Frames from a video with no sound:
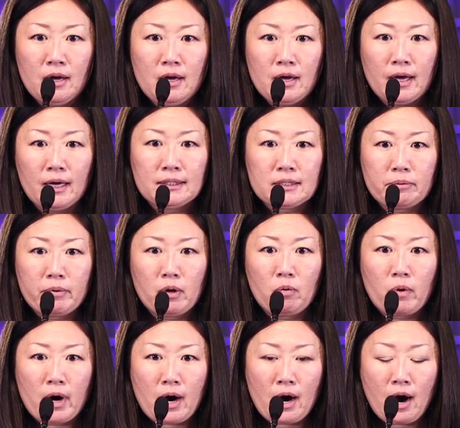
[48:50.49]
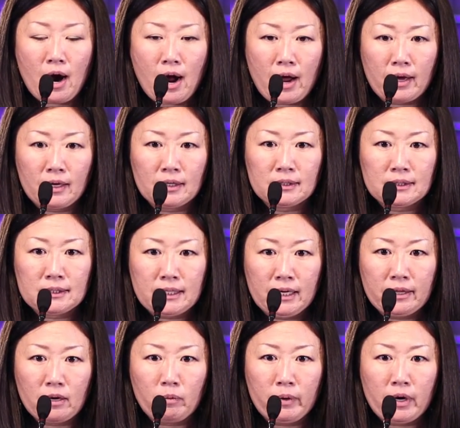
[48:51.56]
exhibit where I can see
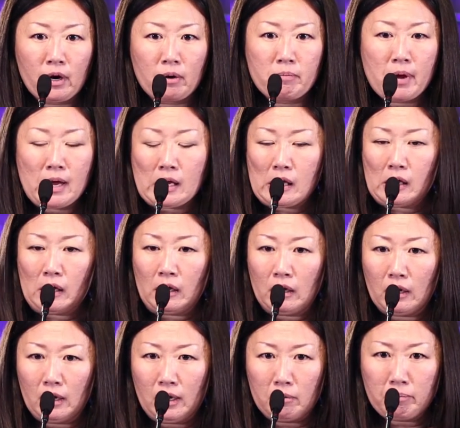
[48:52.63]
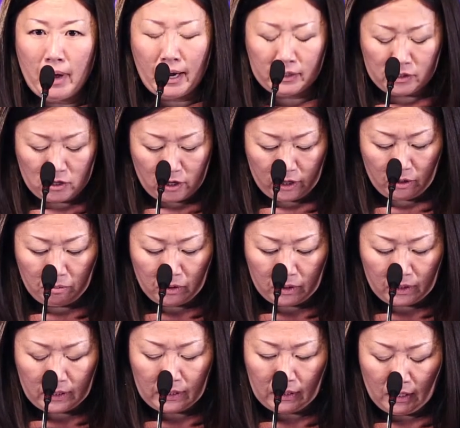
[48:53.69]
that we are making an impact in our
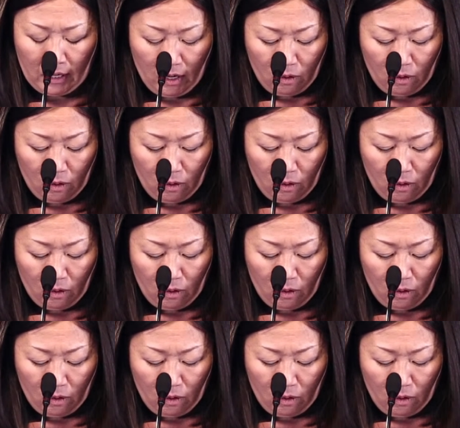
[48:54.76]
community.